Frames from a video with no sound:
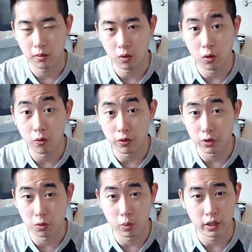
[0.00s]

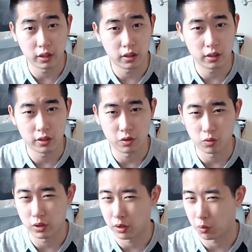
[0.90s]
over what it's
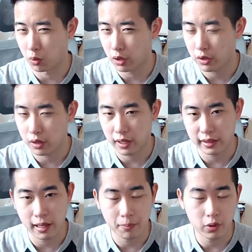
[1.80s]
really worth at
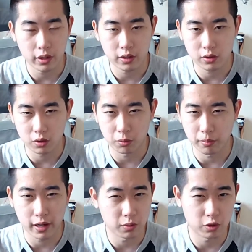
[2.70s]
that point. So
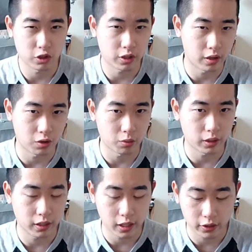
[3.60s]
might as well just get a new one
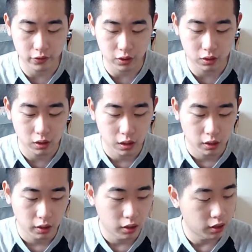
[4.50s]
kind of deal.
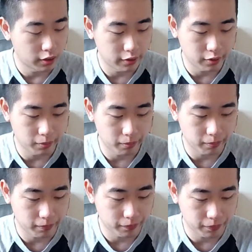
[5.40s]

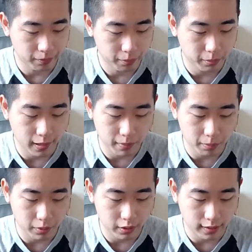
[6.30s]
But I
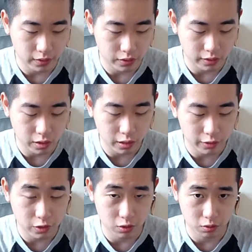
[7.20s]
remember I was like talking
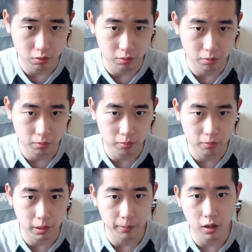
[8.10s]
to
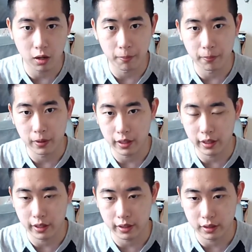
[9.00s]
my mom,
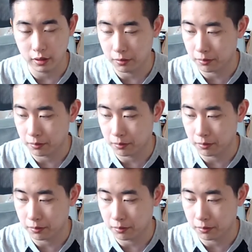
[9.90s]
and I